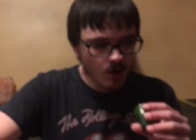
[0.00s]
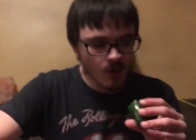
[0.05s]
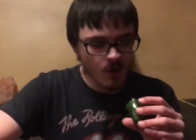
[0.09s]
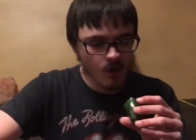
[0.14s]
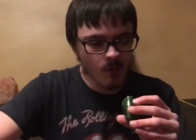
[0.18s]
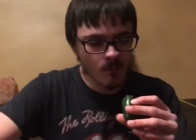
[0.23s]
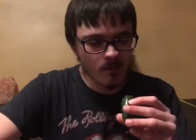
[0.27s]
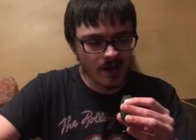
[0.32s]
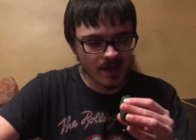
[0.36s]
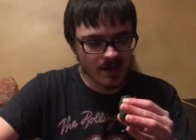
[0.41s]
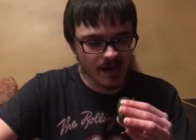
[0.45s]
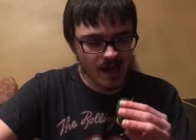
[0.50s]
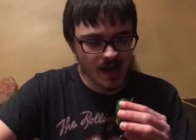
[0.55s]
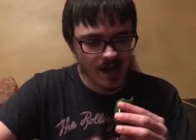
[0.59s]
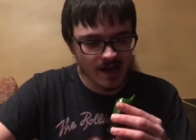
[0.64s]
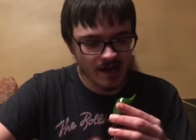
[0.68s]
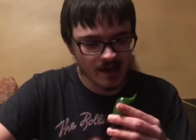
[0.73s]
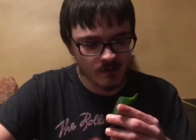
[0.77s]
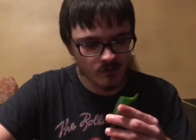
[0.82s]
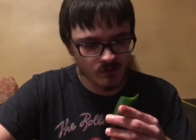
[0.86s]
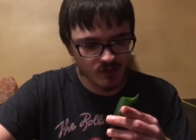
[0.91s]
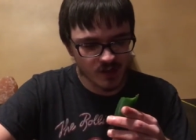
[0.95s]
Oh my God,
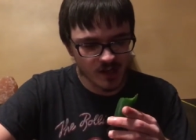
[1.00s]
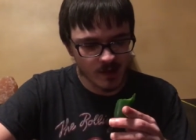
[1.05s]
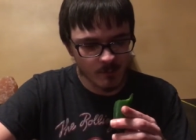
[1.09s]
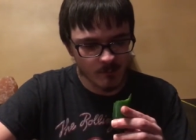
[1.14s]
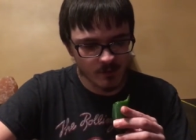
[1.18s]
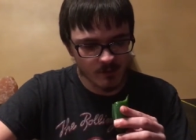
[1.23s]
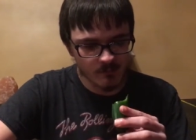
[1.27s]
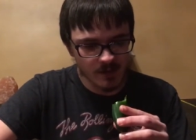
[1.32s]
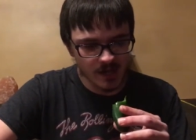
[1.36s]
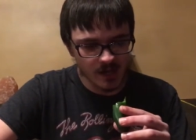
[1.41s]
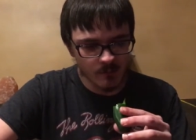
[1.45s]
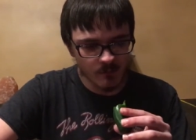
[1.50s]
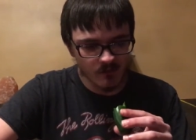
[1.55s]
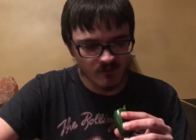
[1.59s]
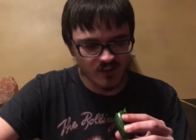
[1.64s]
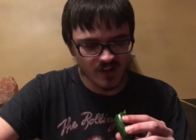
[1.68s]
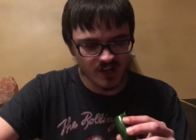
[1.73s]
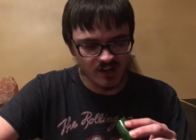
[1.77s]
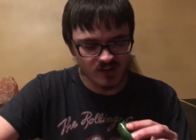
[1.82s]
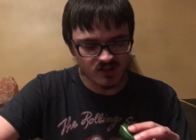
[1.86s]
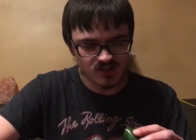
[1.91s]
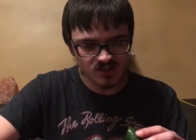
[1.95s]
I don't think I'm gonna be able to
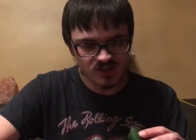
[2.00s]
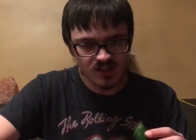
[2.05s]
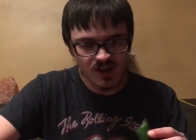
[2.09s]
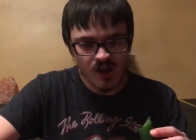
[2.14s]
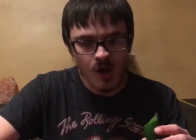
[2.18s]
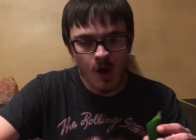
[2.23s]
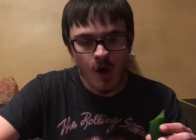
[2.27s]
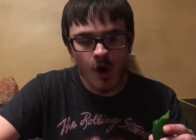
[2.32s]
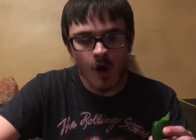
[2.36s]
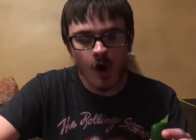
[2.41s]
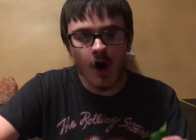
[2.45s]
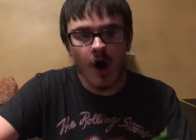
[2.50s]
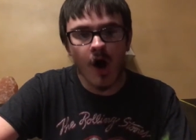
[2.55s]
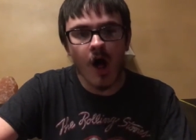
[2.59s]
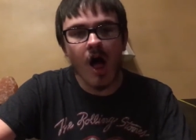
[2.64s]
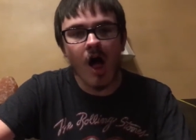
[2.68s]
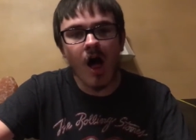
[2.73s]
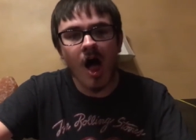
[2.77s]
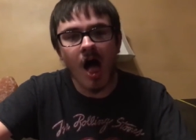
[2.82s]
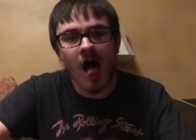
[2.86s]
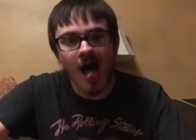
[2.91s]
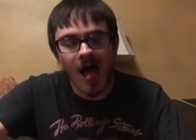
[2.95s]
finish.
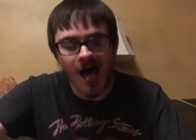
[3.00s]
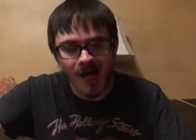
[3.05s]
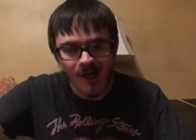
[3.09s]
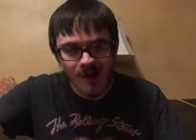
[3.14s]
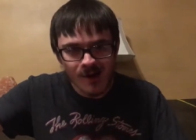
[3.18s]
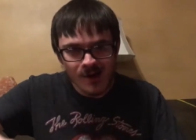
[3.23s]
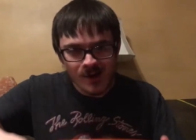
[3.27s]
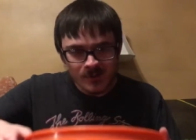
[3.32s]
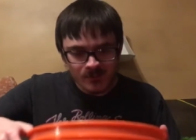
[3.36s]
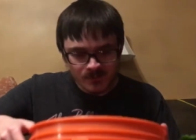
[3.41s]
Oh!